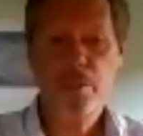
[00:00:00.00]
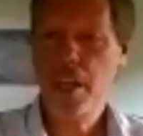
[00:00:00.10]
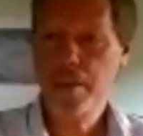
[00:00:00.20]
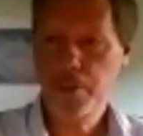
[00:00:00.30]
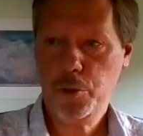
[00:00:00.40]
it's
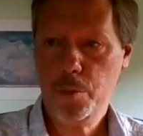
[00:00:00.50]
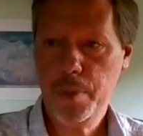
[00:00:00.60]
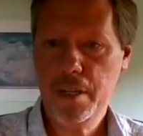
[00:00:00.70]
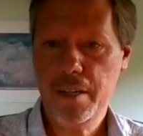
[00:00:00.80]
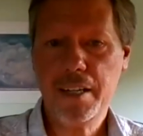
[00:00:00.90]

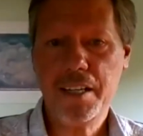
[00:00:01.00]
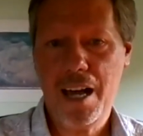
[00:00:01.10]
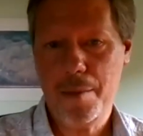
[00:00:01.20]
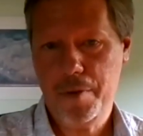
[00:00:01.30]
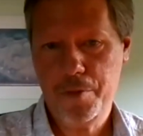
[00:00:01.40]

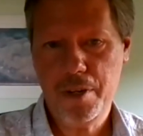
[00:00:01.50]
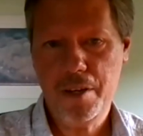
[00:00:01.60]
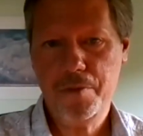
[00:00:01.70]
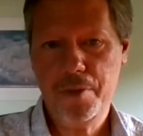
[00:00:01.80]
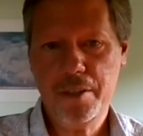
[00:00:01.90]
davidskrbina.com. If you
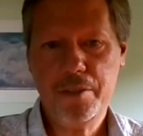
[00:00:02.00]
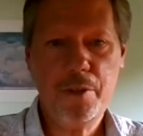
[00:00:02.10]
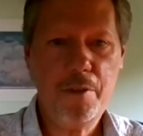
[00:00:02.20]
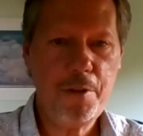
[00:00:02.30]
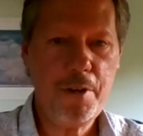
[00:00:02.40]
if it's
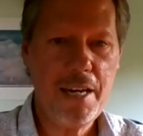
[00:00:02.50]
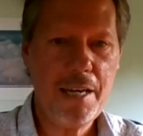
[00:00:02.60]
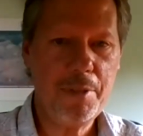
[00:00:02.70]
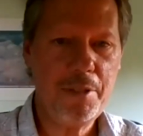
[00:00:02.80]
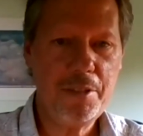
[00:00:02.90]
if they're not
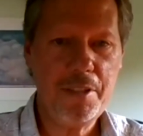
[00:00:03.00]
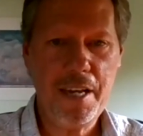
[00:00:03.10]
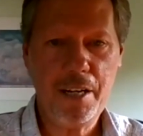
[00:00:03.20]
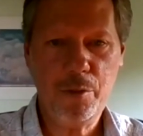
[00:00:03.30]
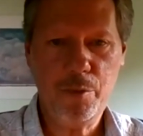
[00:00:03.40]
able to see the
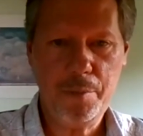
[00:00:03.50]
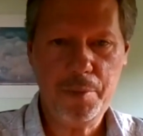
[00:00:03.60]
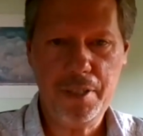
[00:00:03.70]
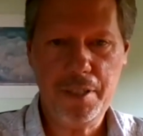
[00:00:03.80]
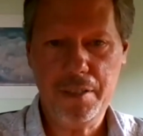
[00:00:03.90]
actual
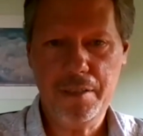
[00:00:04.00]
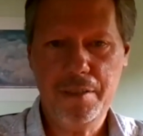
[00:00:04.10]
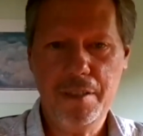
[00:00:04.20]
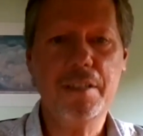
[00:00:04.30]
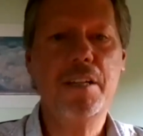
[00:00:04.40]
website.
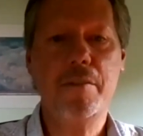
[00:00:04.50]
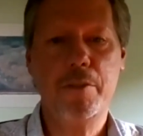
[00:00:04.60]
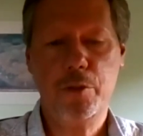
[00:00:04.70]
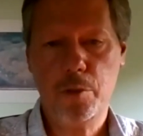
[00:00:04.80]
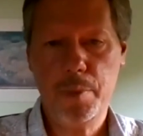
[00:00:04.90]
Uh, okay.